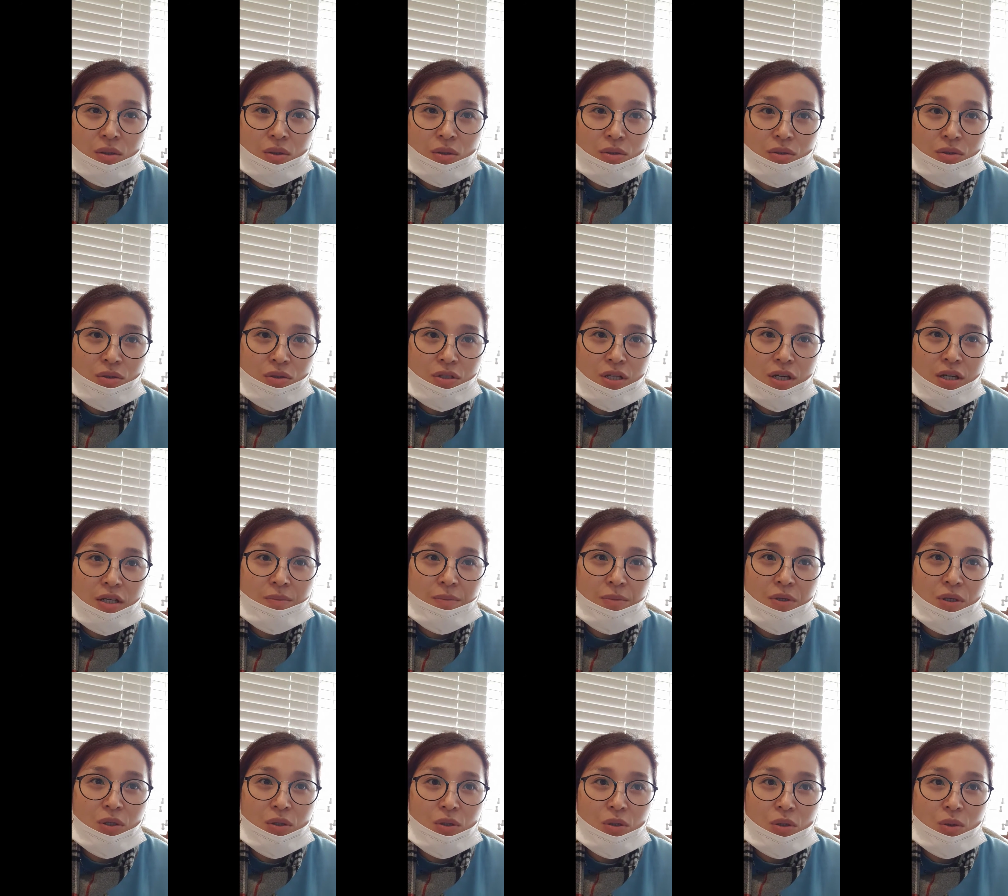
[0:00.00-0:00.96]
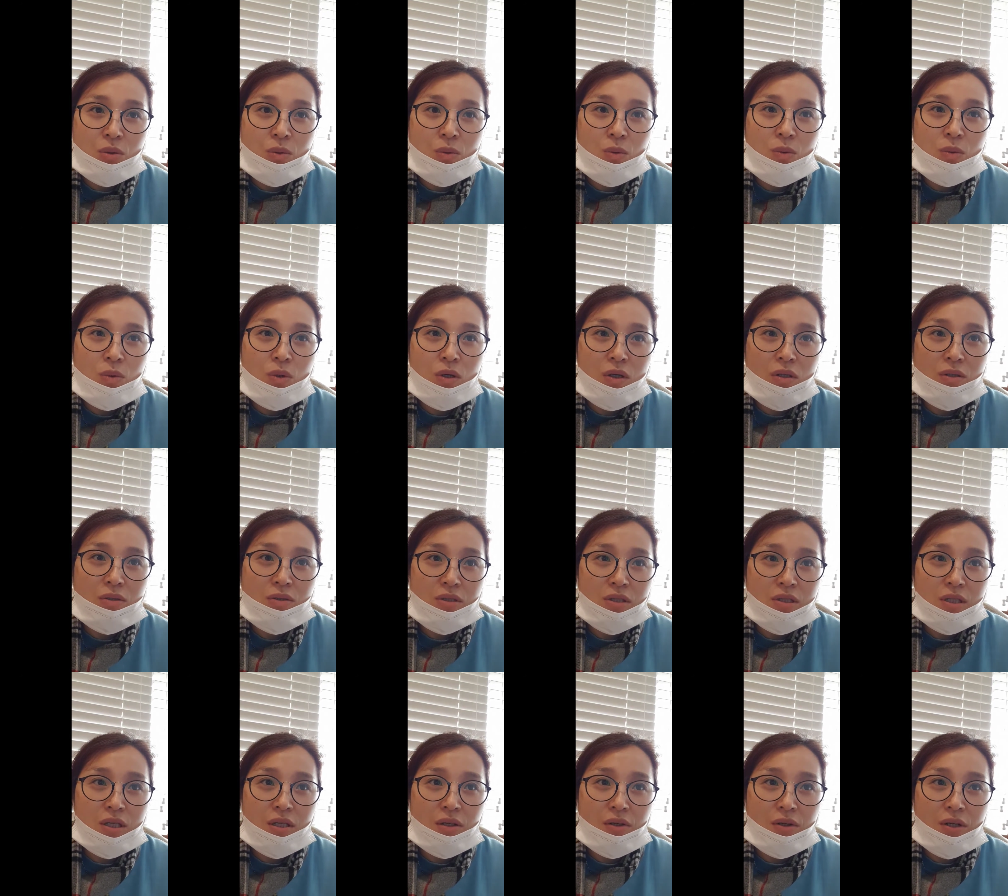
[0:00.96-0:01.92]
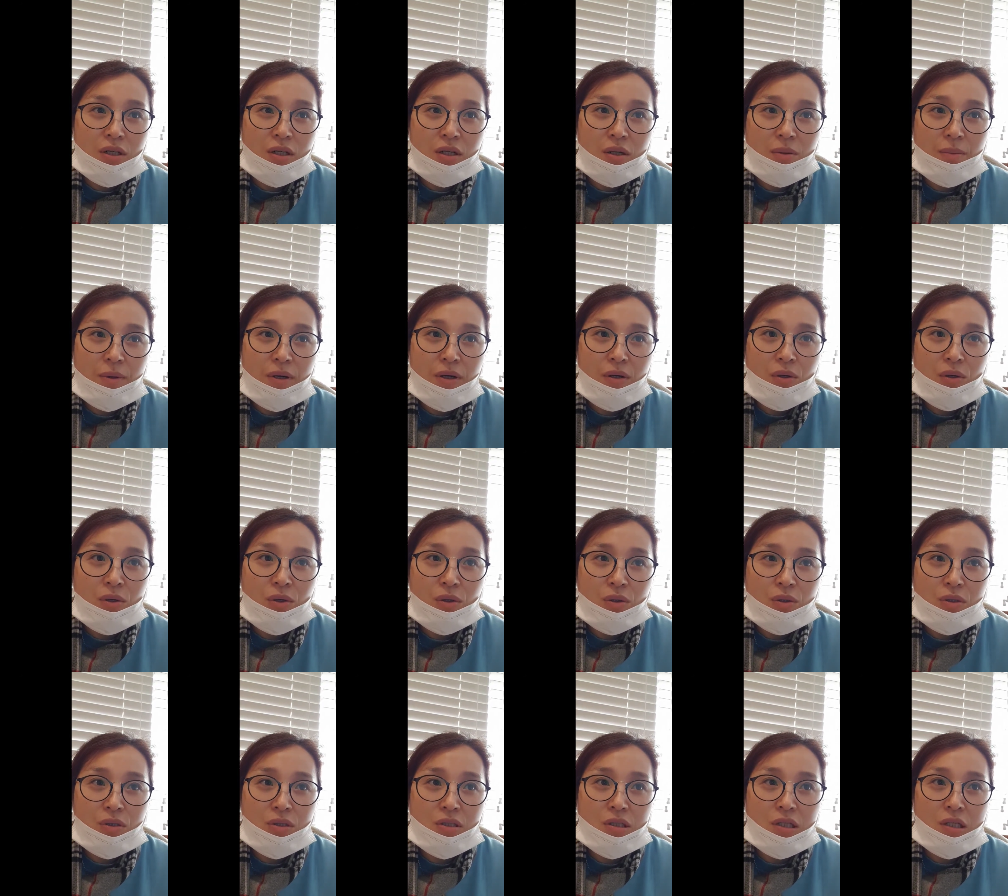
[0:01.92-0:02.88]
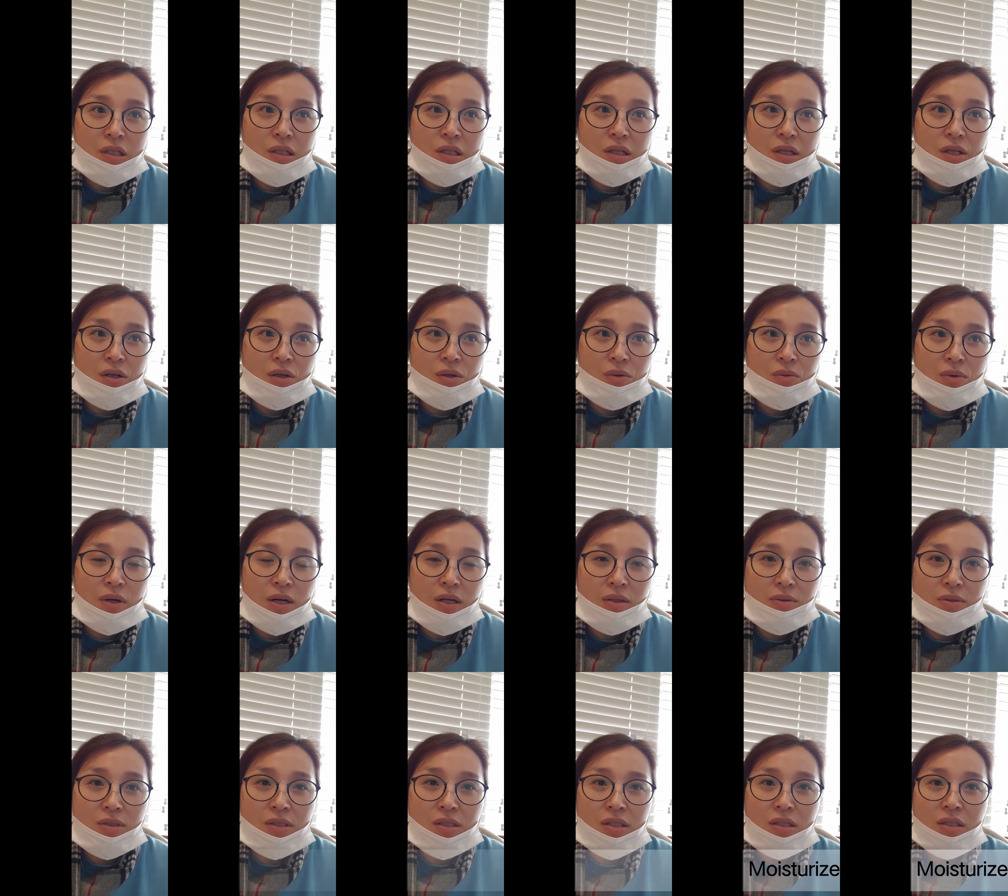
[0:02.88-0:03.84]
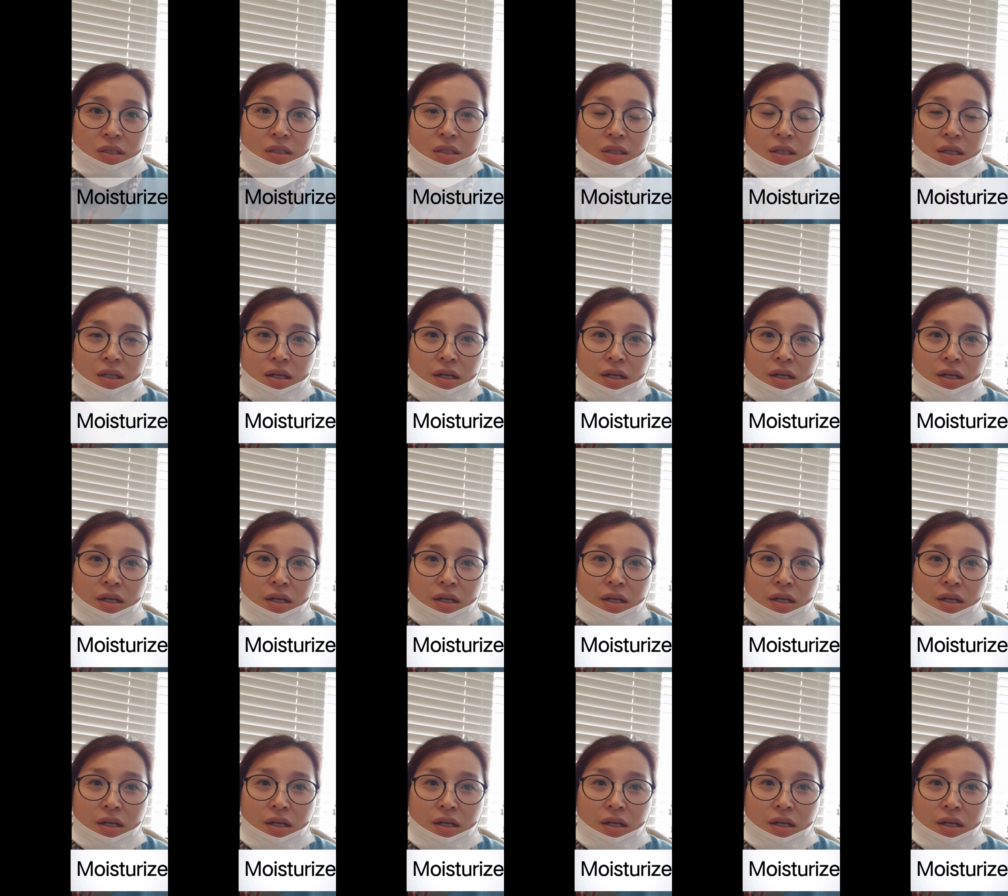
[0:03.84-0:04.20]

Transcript: Could you tell me your one secret about your skincare routine?